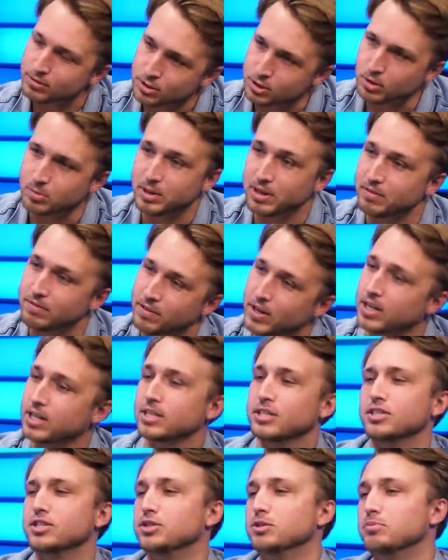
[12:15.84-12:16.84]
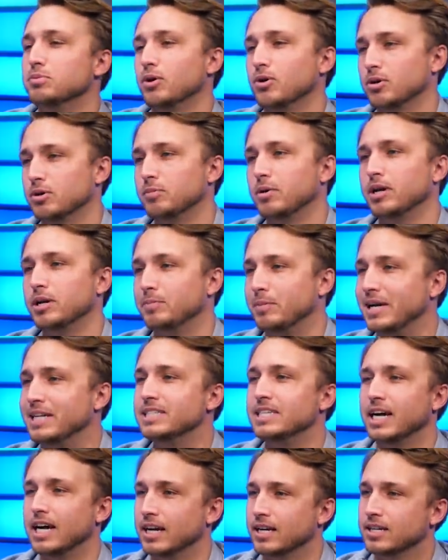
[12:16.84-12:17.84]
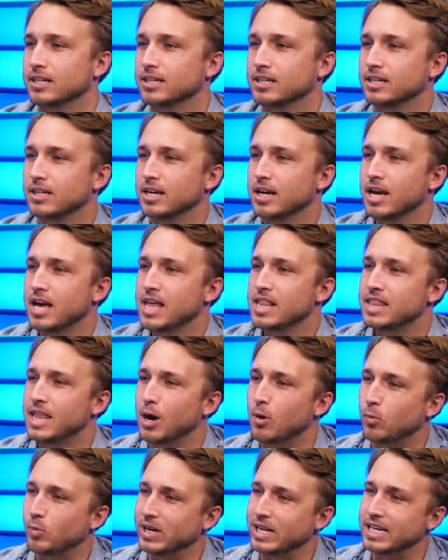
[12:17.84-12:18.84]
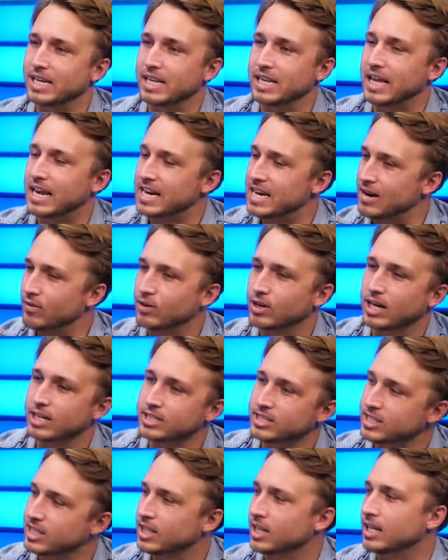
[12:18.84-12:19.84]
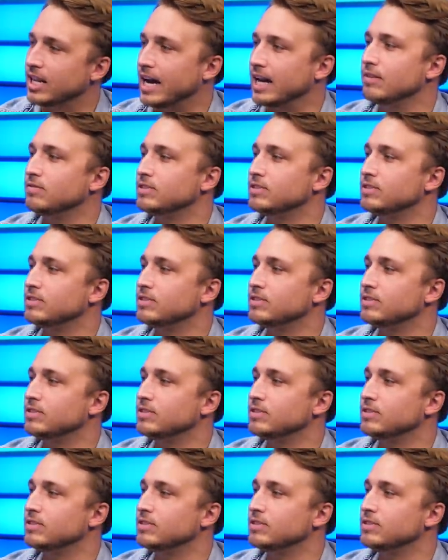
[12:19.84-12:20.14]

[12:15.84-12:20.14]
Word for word: have so many cute Pokemon in my deck. Mm-hmm that we that never got to see the light